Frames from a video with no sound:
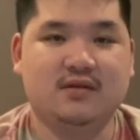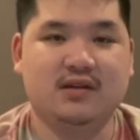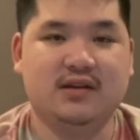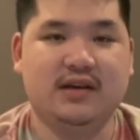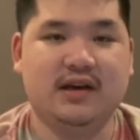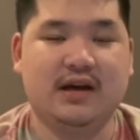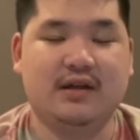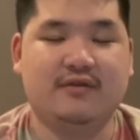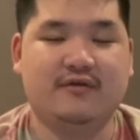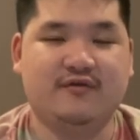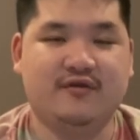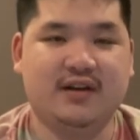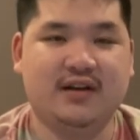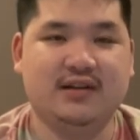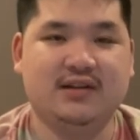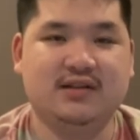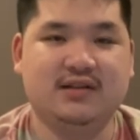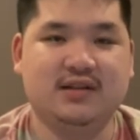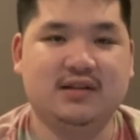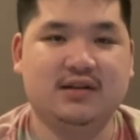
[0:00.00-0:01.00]
he has
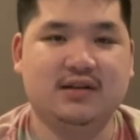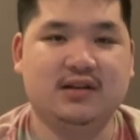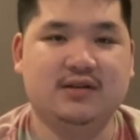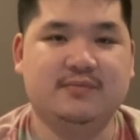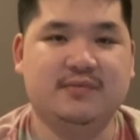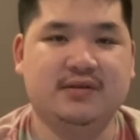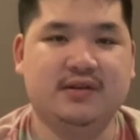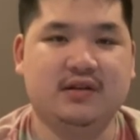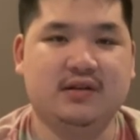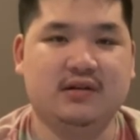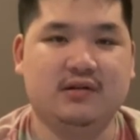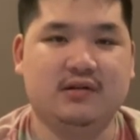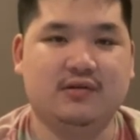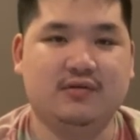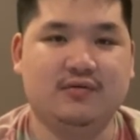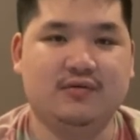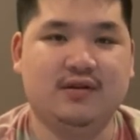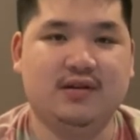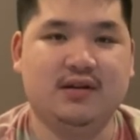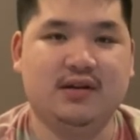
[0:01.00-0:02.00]
friends and he's being
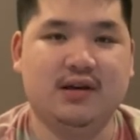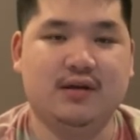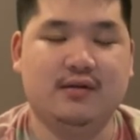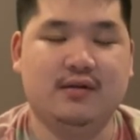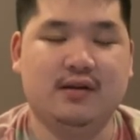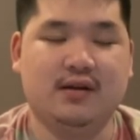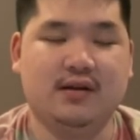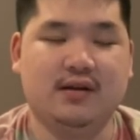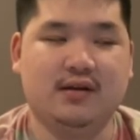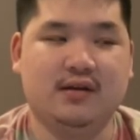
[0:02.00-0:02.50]
included.